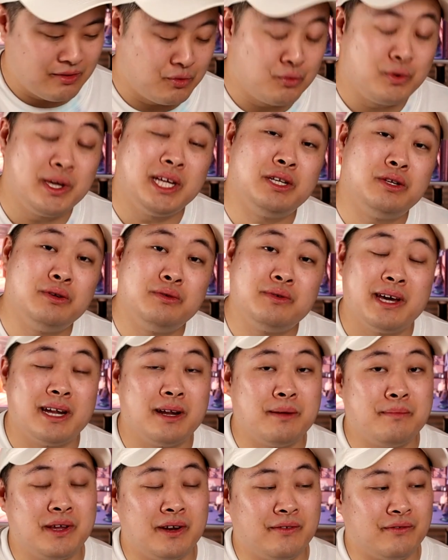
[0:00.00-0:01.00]
We do get
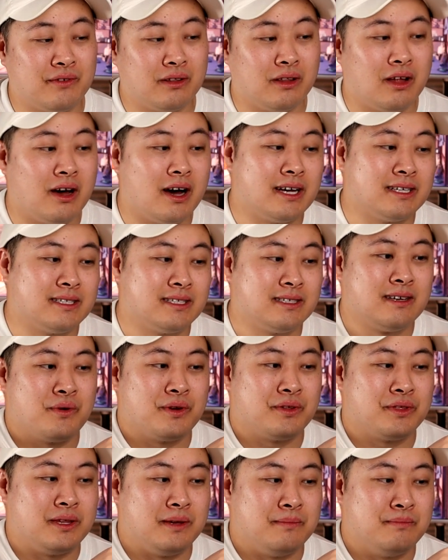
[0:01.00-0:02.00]
a bit of gloss
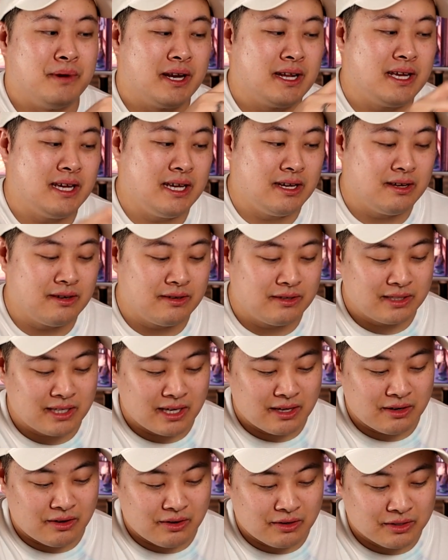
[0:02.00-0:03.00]
with the bunny ears
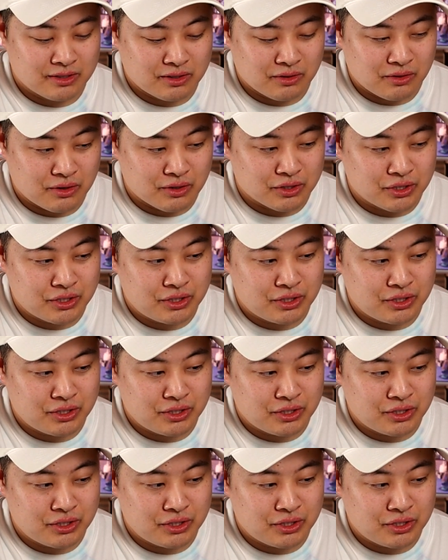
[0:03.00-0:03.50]
and also her